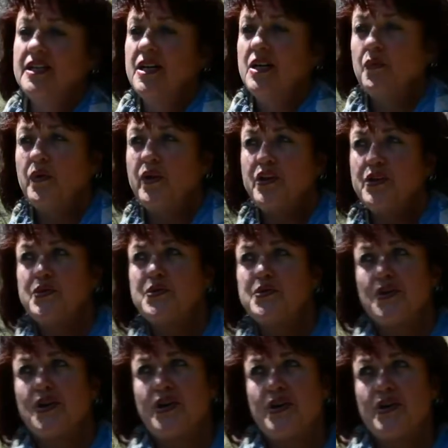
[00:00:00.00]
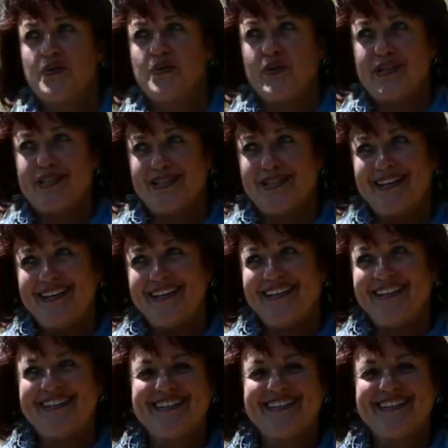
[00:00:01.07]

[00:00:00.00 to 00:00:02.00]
We use our reasoning